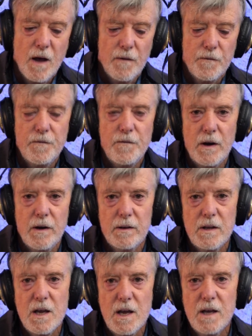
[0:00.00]
for
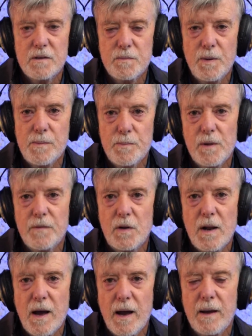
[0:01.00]
years people have
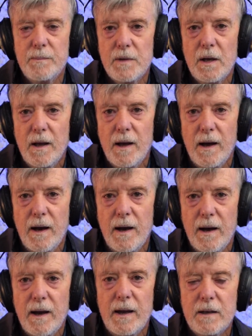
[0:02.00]
claimed
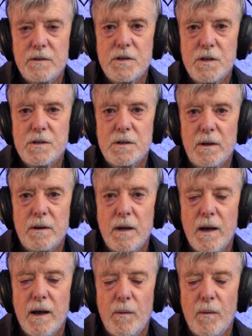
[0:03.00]
existed,